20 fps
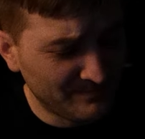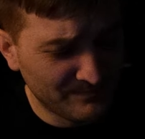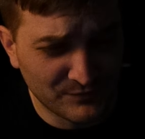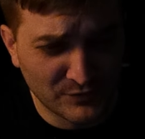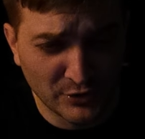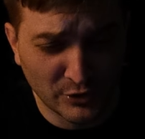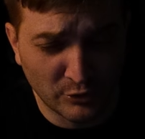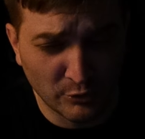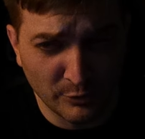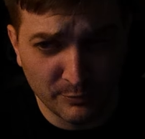
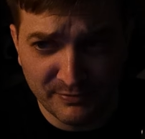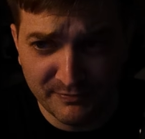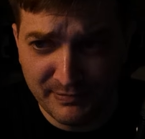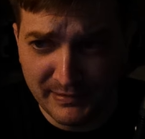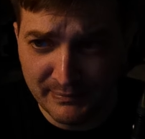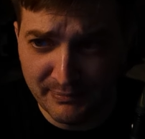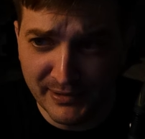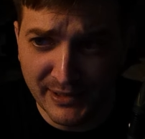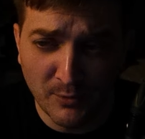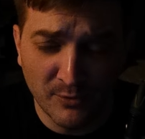the group of
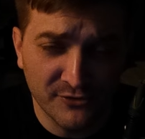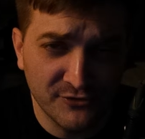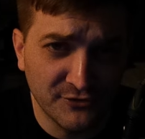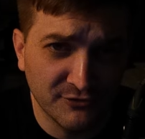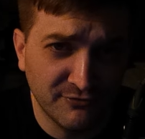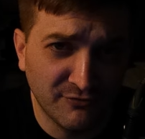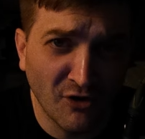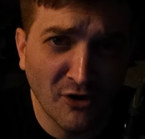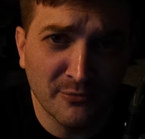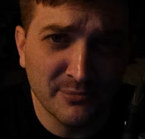people that wants
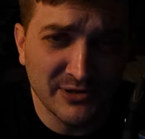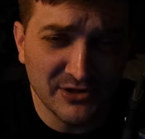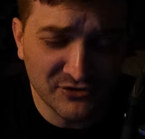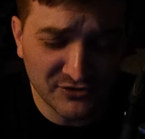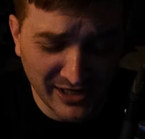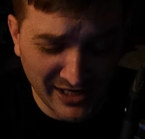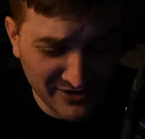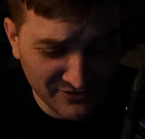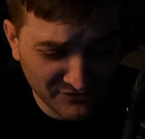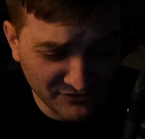to farm these
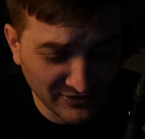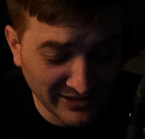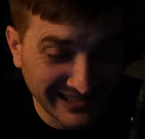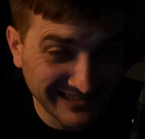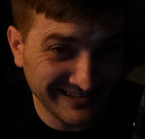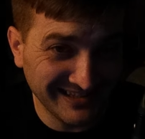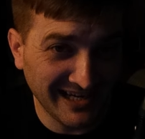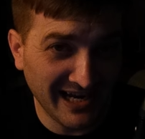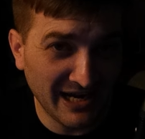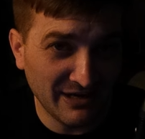guys. They
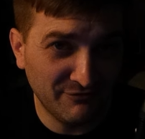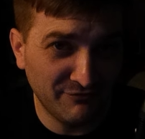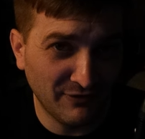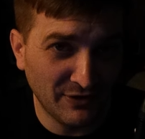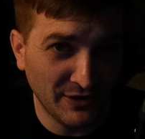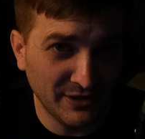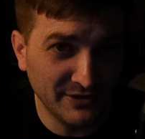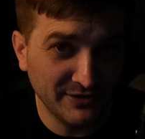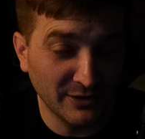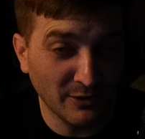get to have
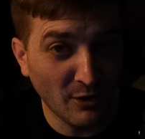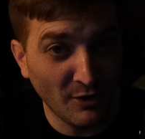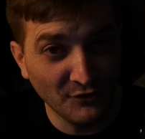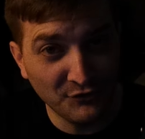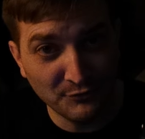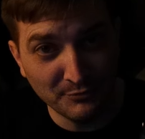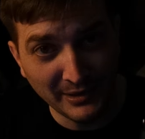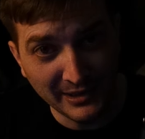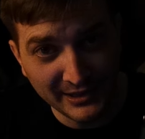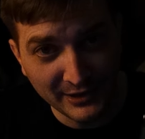fun. They're
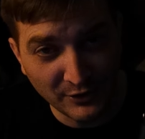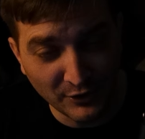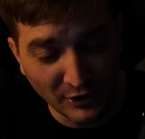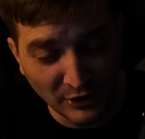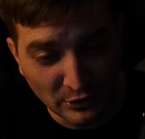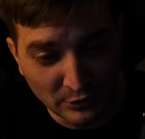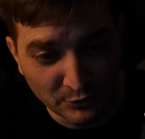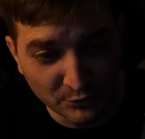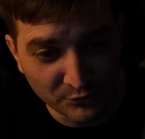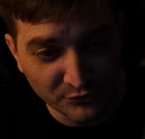ultimately going
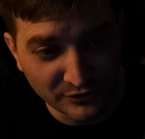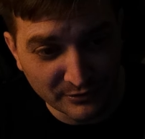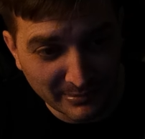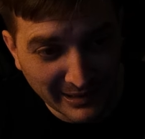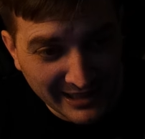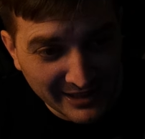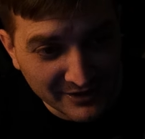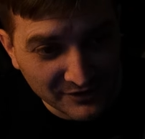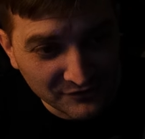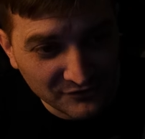to lose the
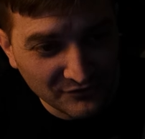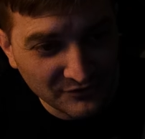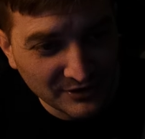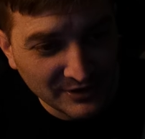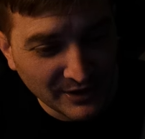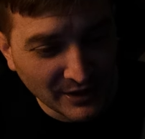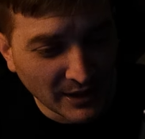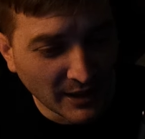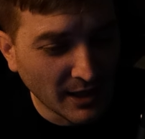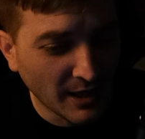base.
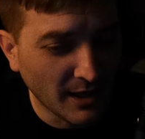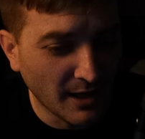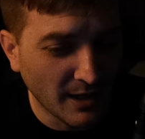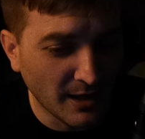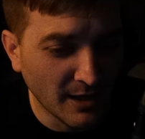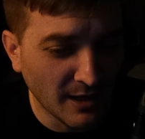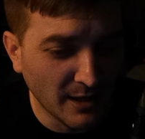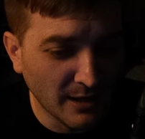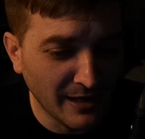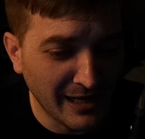
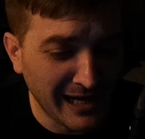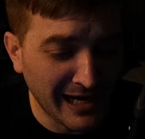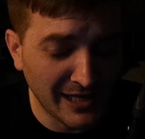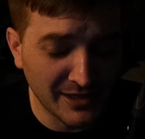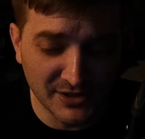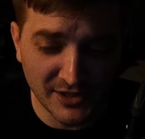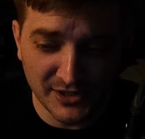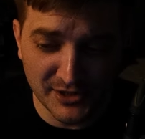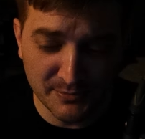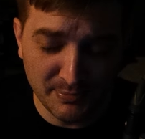Uh,
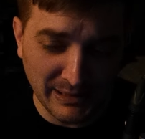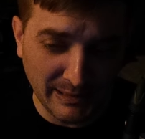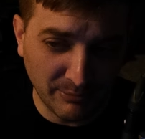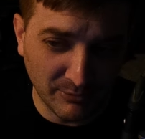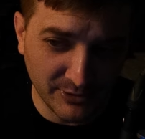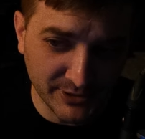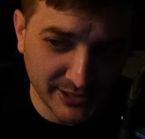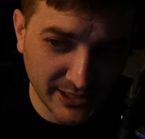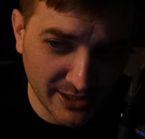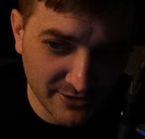and then the
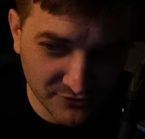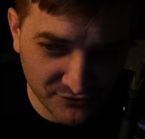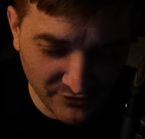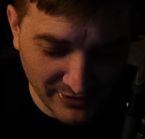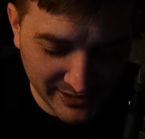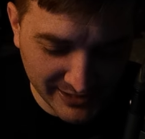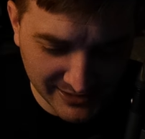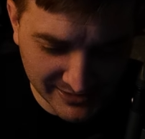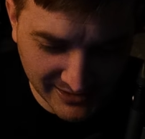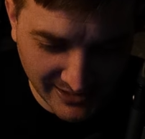people on the other
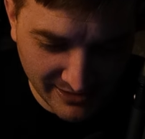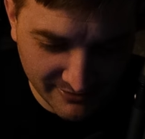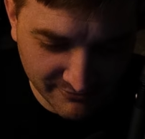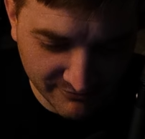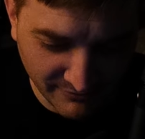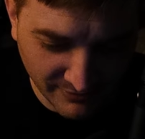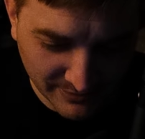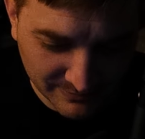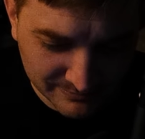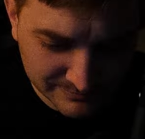side get to have
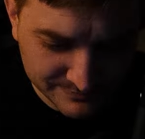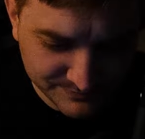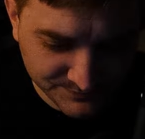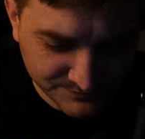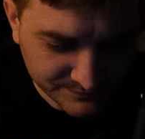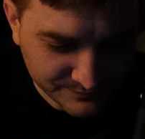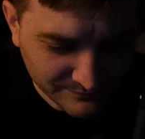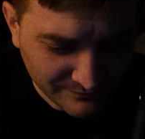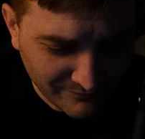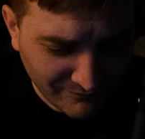fun.
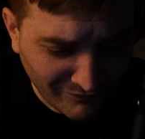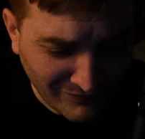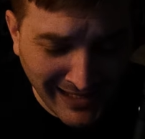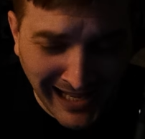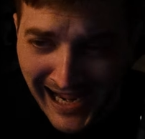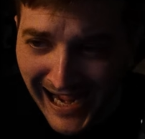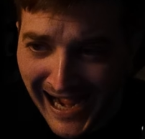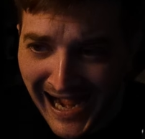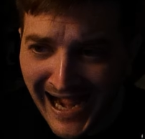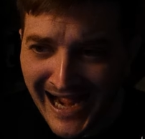
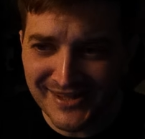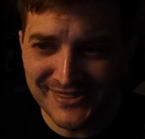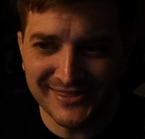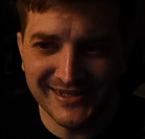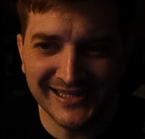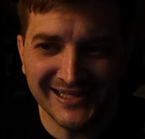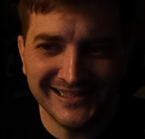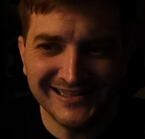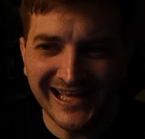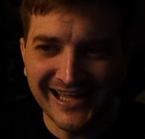I
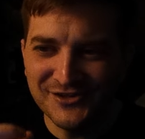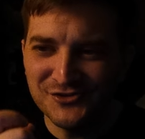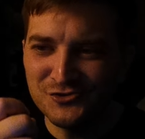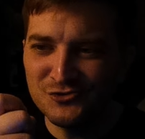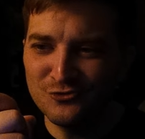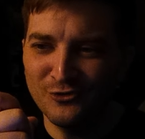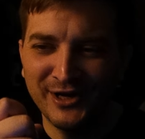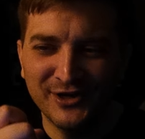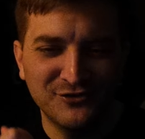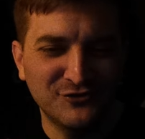think that
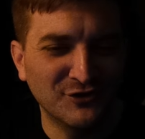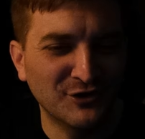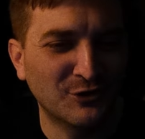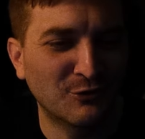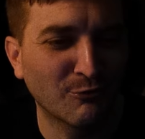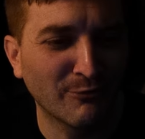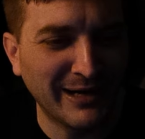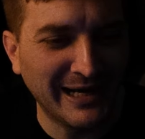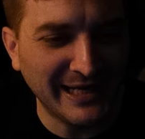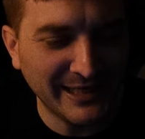strikes a
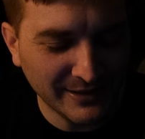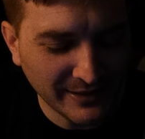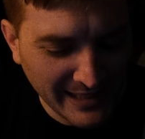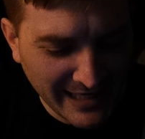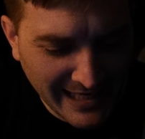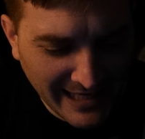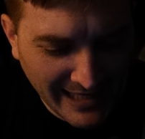great